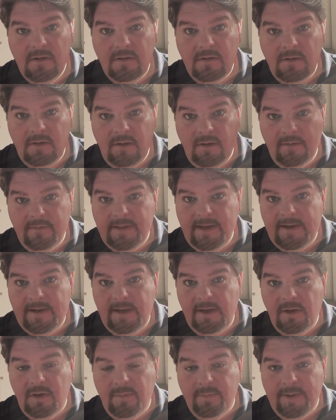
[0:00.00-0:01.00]
on that
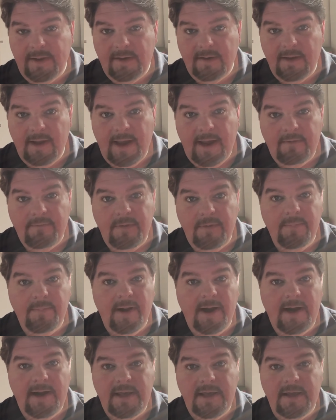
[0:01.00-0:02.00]
helmet,
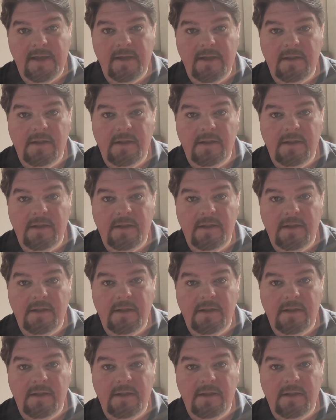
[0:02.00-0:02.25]
everybody